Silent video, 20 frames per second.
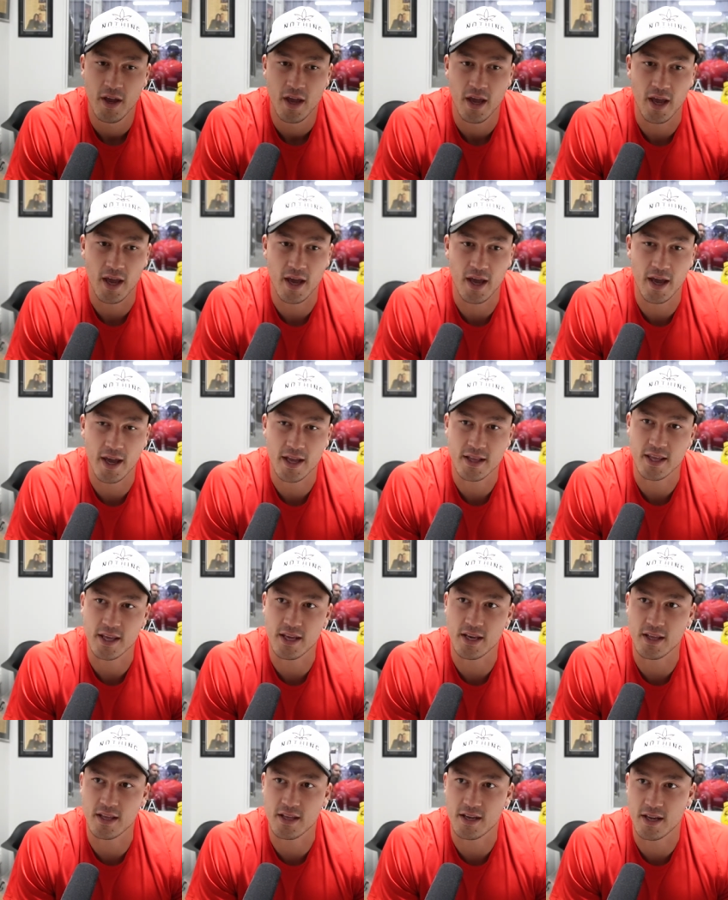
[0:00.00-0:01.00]
At the
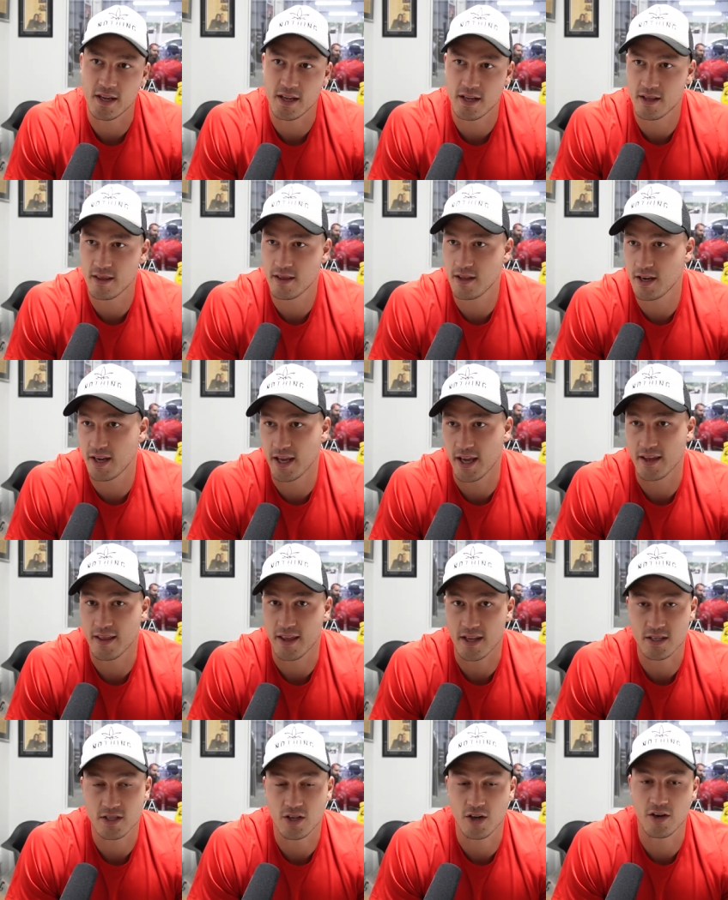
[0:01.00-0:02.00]
end of the day,
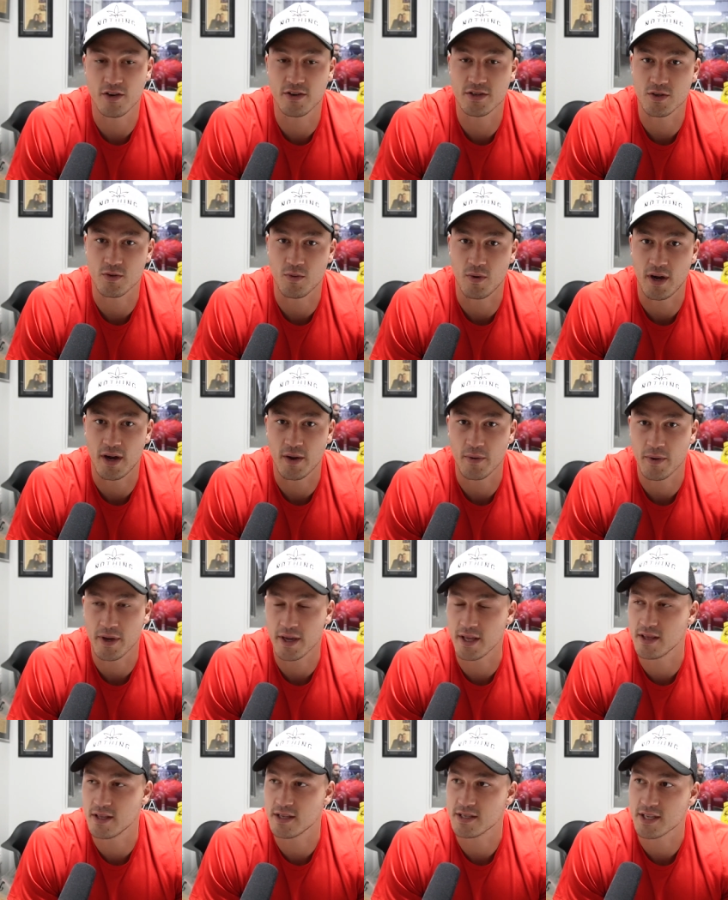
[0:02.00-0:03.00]
that's the only reason why we're
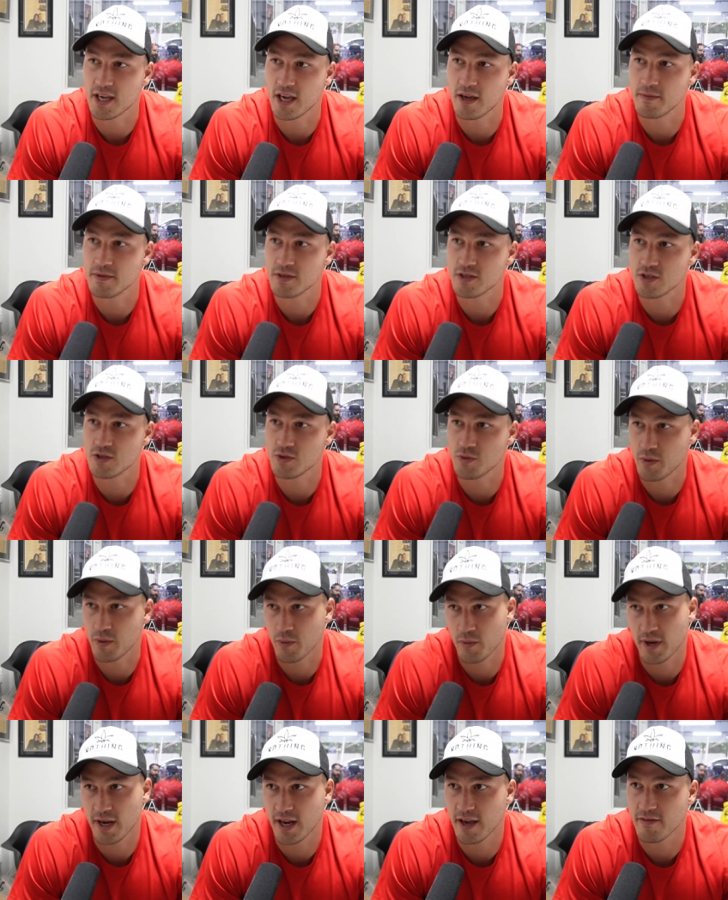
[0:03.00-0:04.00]
in this game, is because
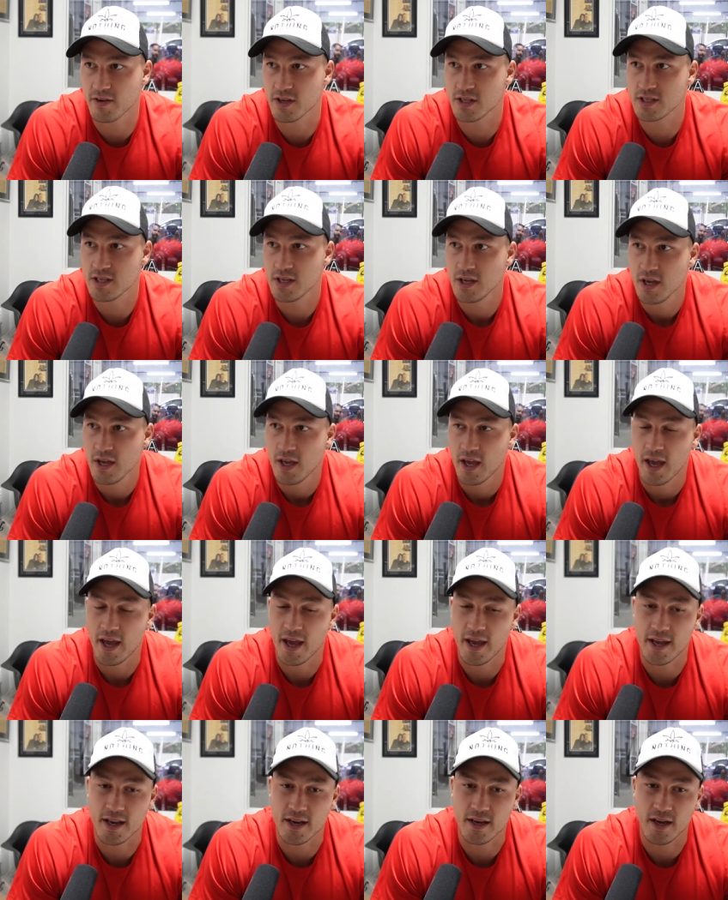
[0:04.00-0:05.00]
we love it.
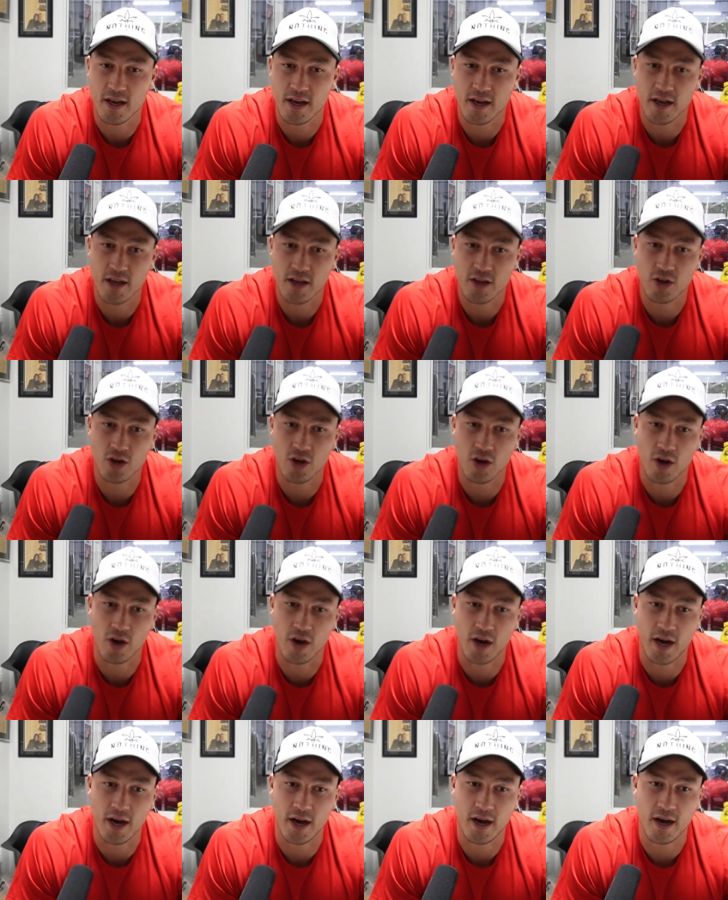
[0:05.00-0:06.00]
And, you know,
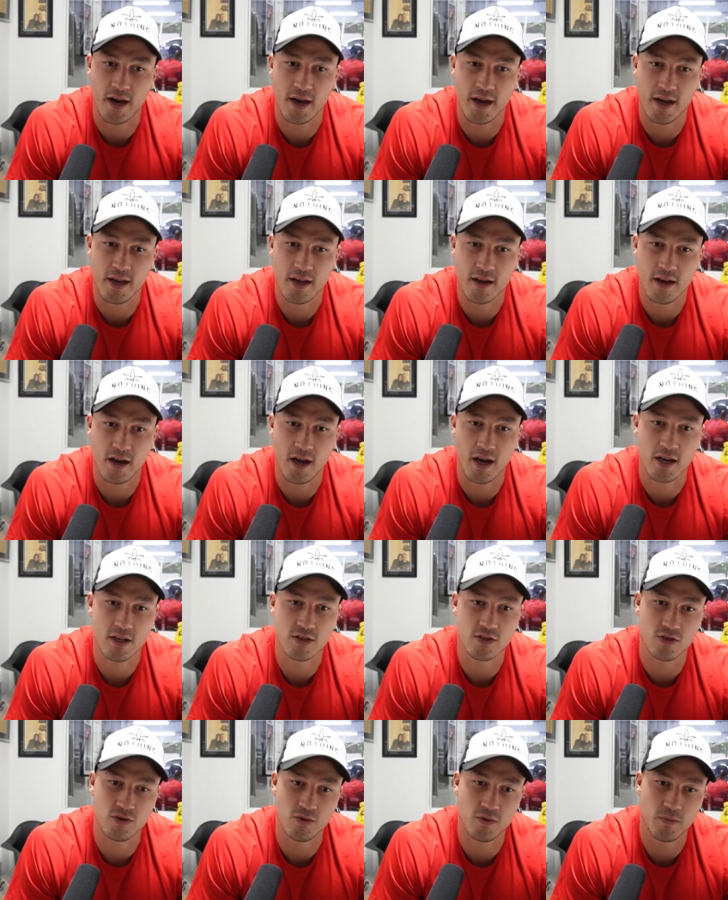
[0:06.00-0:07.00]
I like
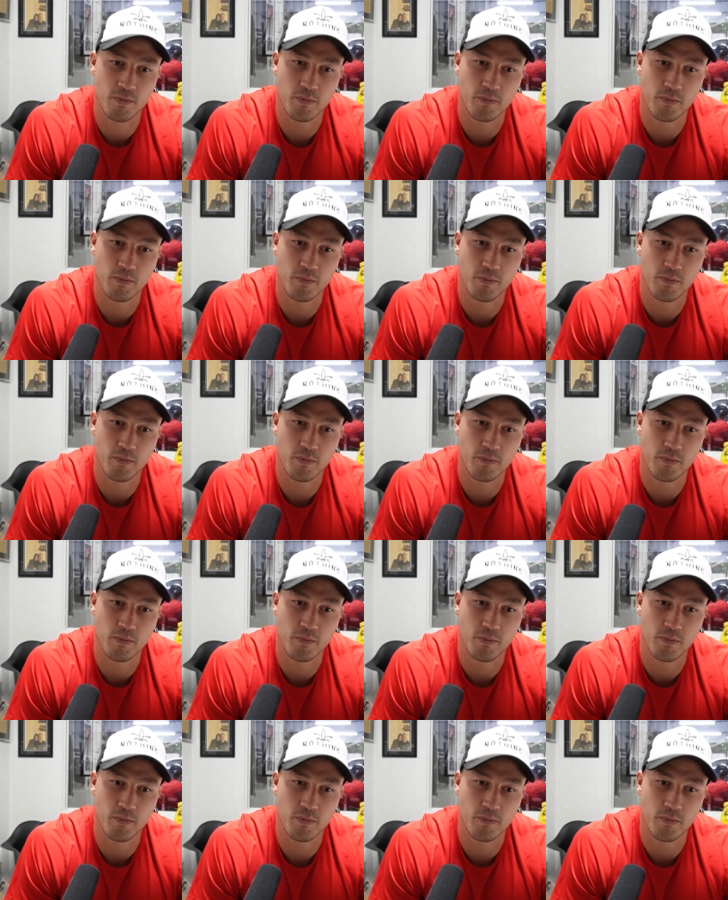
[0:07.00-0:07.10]
to